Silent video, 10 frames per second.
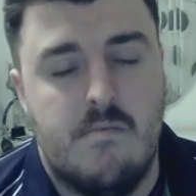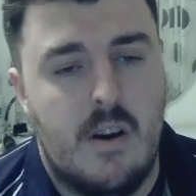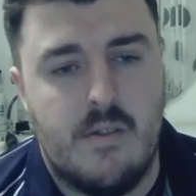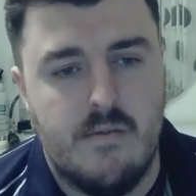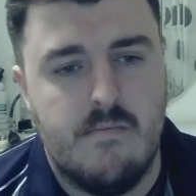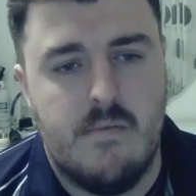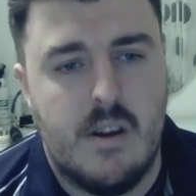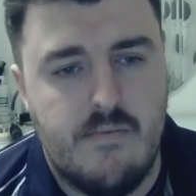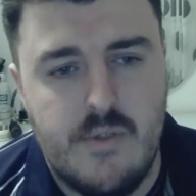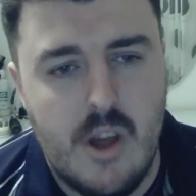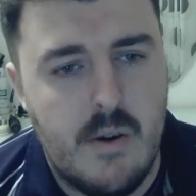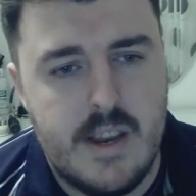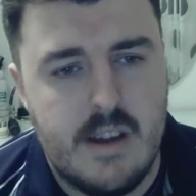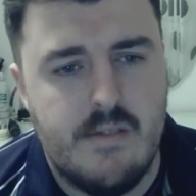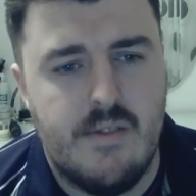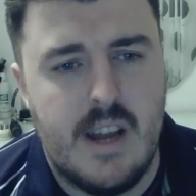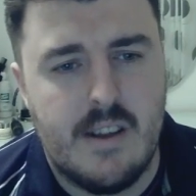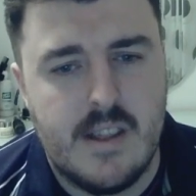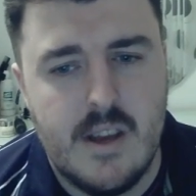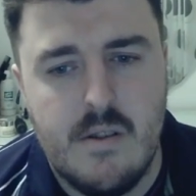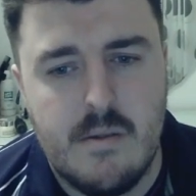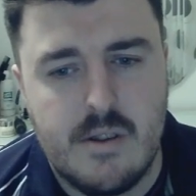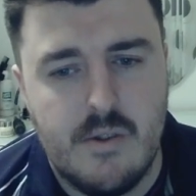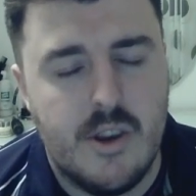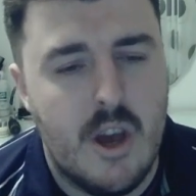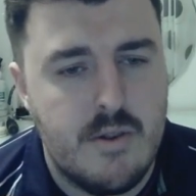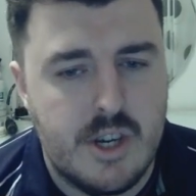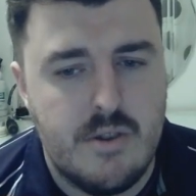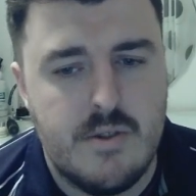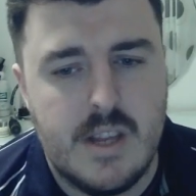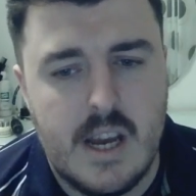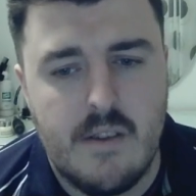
I have no idea really how to deal with them because I've got no shooting.